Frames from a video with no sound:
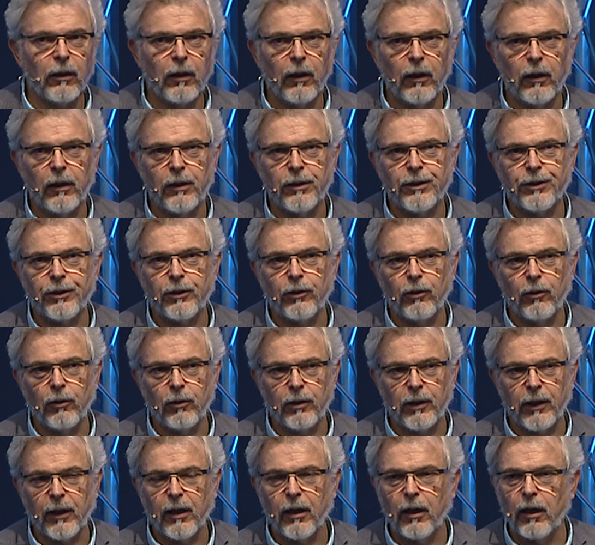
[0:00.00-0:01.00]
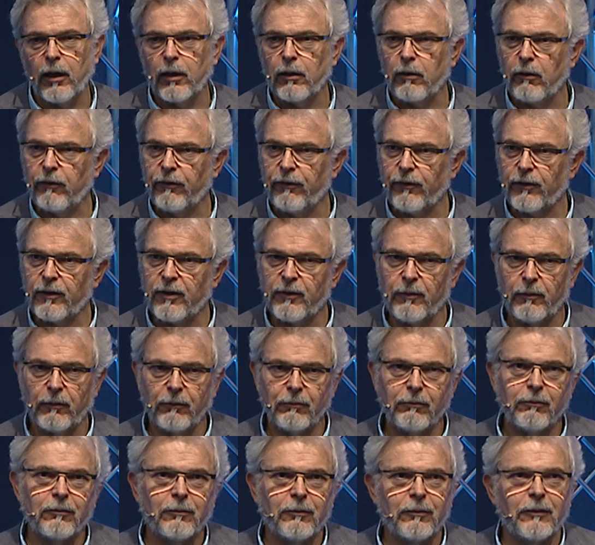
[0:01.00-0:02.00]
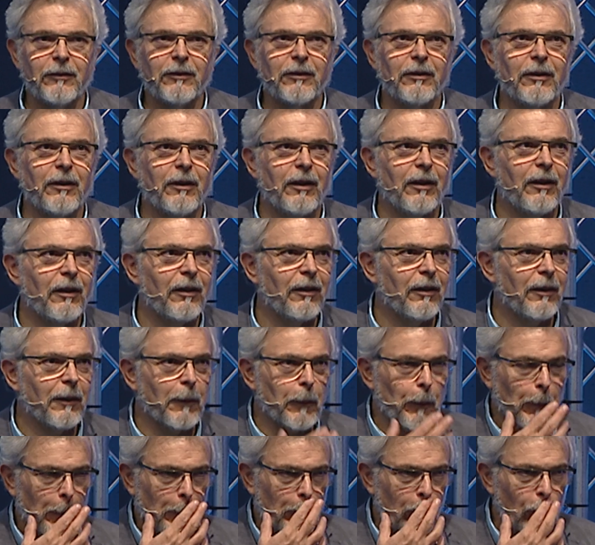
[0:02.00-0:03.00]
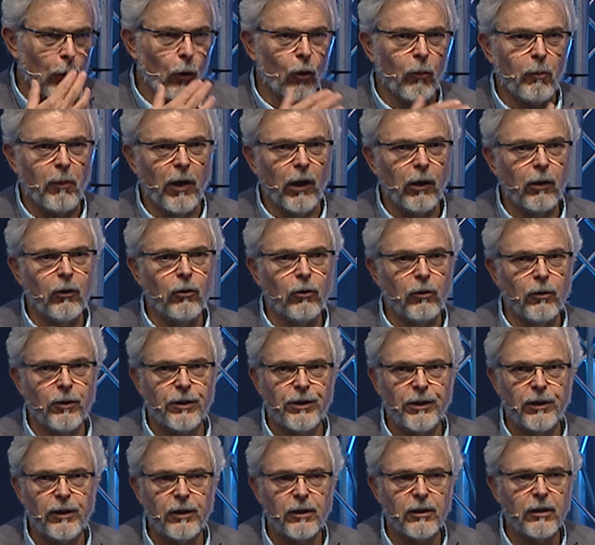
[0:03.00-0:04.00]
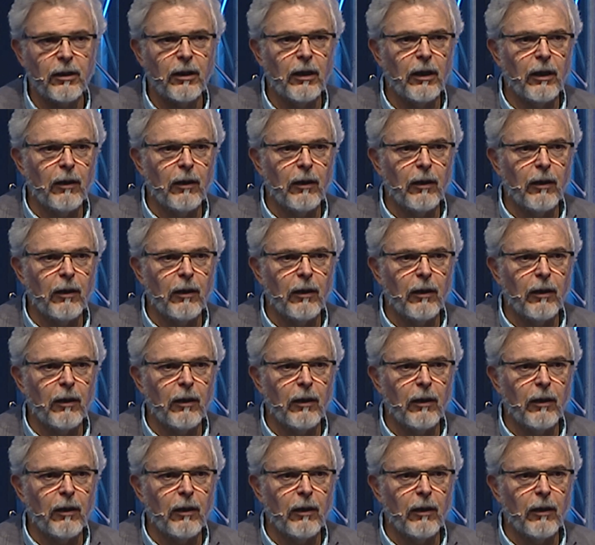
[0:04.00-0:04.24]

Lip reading: It's not a kind of normal courses,